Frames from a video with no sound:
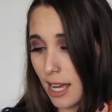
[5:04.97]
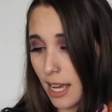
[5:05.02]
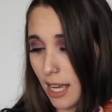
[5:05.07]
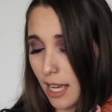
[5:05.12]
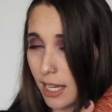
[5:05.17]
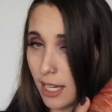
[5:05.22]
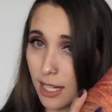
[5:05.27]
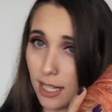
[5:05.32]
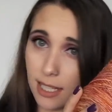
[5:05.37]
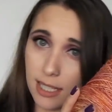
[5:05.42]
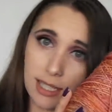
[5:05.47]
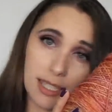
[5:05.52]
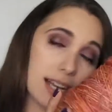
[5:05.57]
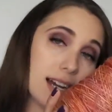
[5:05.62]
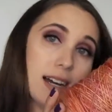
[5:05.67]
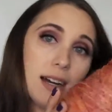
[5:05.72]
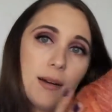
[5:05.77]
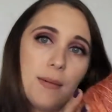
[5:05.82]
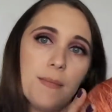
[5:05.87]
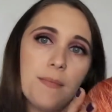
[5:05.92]
And
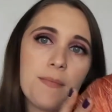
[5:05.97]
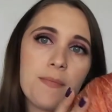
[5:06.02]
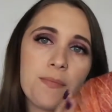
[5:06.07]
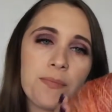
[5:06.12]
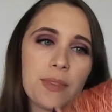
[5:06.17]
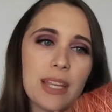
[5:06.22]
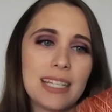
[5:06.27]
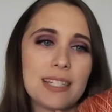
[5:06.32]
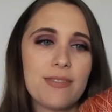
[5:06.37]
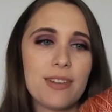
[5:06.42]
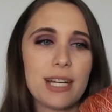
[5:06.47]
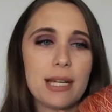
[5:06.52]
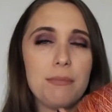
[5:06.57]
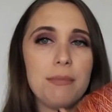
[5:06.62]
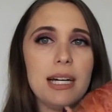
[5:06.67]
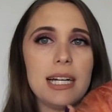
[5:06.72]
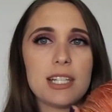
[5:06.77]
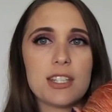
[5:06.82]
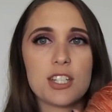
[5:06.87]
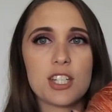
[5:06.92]
um, it's very
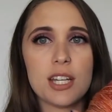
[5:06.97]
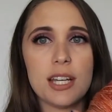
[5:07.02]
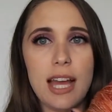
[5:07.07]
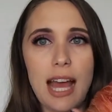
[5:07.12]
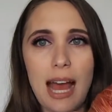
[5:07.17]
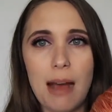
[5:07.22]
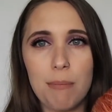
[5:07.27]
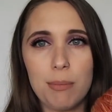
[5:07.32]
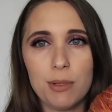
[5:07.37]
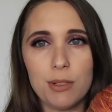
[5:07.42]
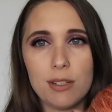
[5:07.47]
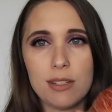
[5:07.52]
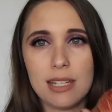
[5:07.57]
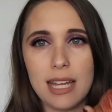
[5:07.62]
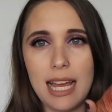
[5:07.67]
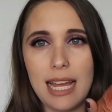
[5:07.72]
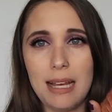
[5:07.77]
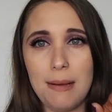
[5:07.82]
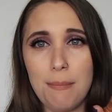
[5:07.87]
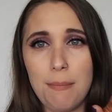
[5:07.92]
much apples
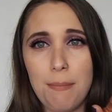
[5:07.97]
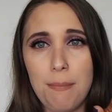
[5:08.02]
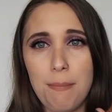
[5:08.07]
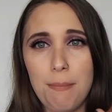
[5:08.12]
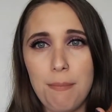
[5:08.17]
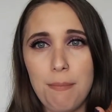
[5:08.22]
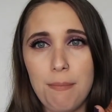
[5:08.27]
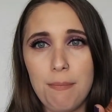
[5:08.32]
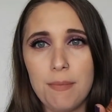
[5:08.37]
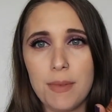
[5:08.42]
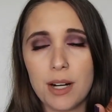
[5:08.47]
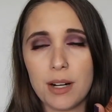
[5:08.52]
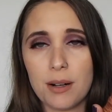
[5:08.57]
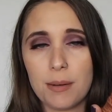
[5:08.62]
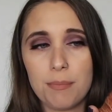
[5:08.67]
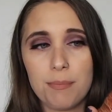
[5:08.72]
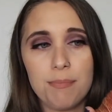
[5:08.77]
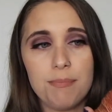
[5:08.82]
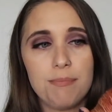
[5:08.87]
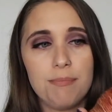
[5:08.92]
and,
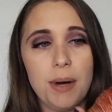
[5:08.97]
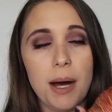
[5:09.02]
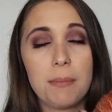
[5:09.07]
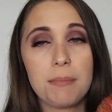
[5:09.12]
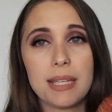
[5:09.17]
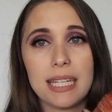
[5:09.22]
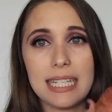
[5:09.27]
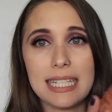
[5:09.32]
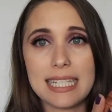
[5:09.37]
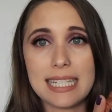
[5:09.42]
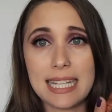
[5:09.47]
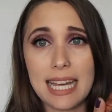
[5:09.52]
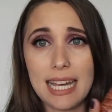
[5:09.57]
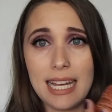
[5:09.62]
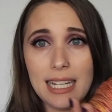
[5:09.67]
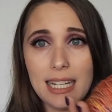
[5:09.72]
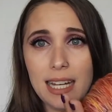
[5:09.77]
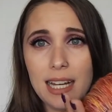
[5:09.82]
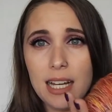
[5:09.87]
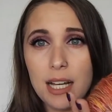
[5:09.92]
or pumpkins
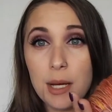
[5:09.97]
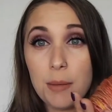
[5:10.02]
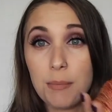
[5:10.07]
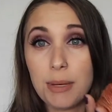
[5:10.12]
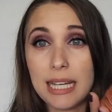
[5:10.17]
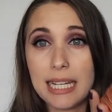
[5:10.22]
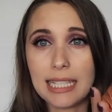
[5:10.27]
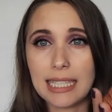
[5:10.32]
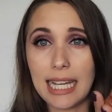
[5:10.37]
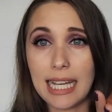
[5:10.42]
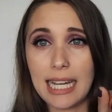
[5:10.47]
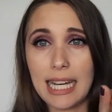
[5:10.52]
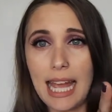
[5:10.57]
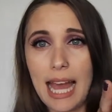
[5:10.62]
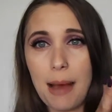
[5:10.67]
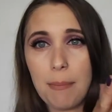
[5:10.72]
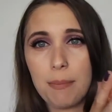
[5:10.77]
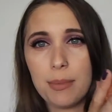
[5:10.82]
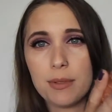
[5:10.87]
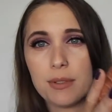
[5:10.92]
and pink lady
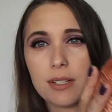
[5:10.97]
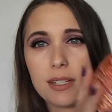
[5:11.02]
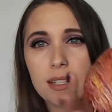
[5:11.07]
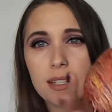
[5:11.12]
apples.